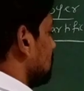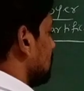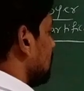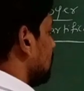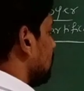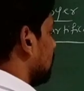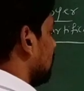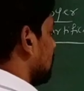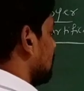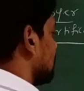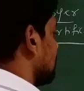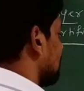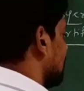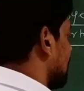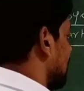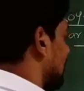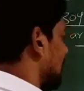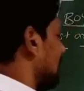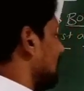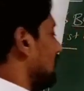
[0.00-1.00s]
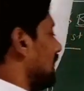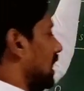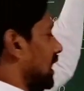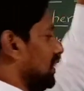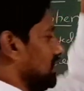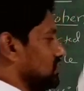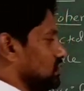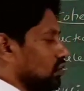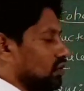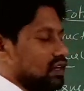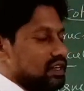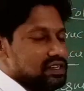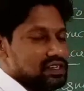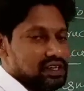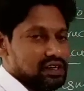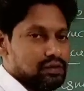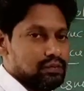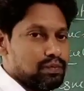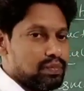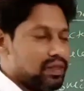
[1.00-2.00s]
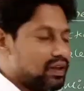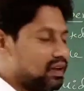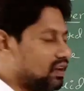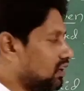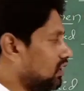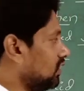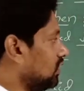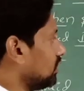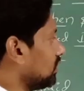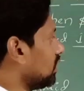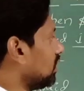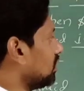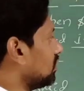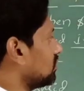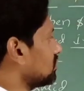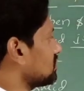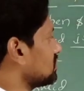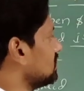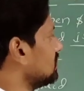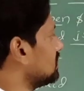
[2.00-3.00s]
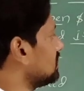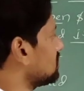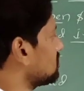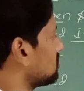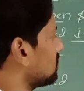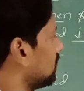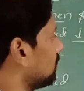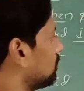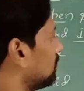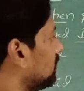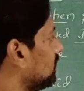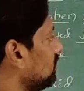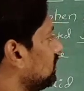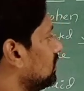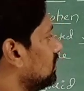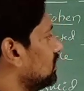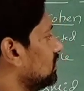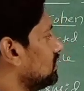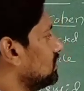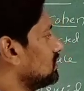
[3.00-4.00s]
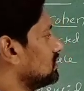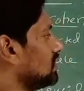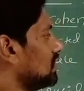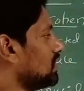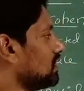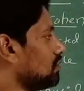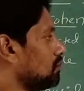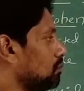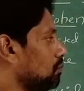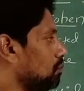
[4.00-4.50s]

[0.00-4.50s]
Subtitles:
gene was isolated. Now see this statement, sir,